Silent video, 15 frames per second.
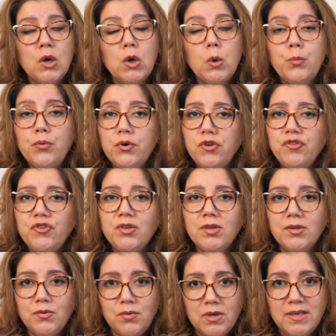
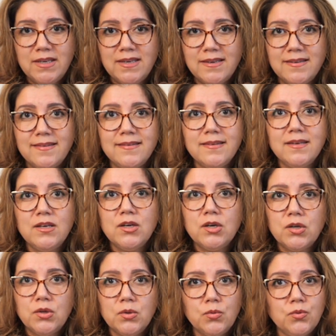Operational readiness
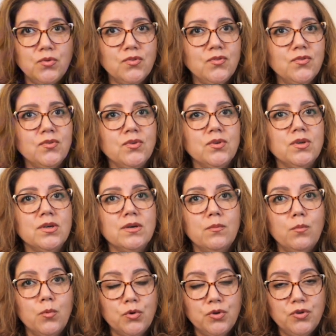includes
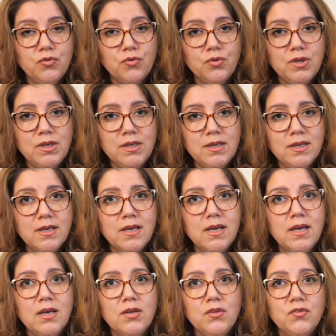monitoring,
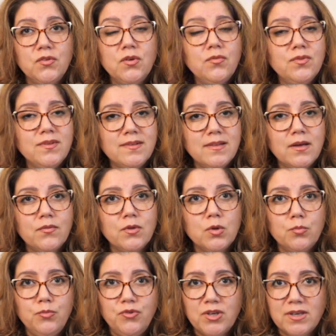service level
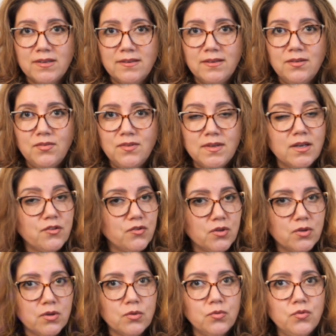objectives,
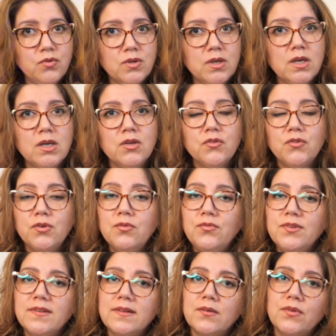SLOs,
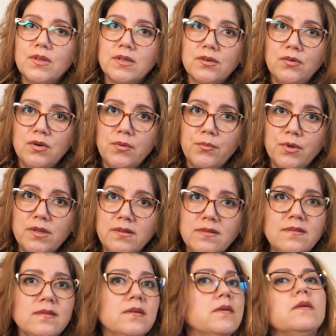service level
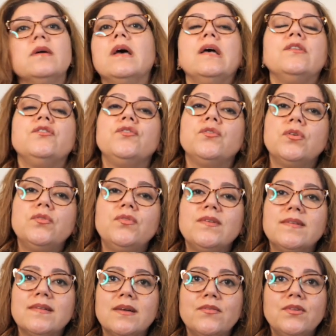agreements, and
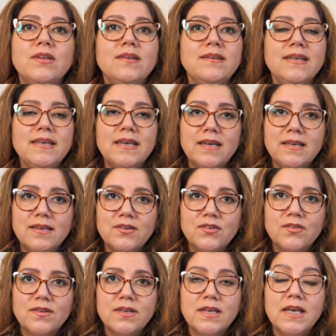service level
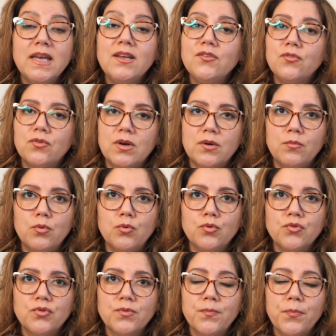indicators and
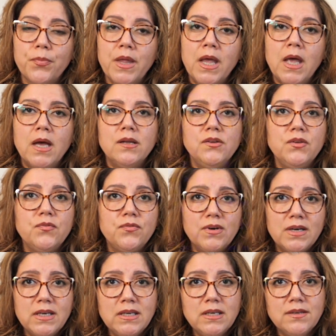runbooks.
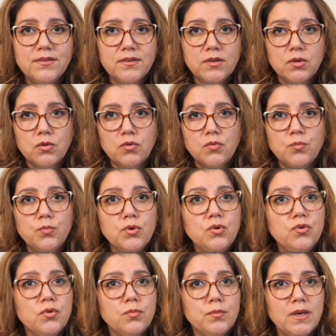Define SLOs per
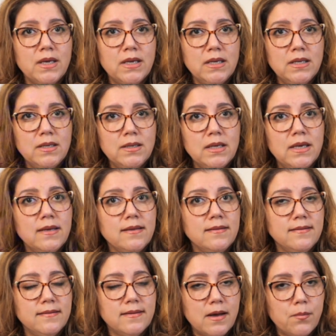domain,
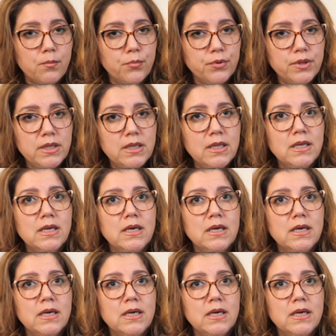example,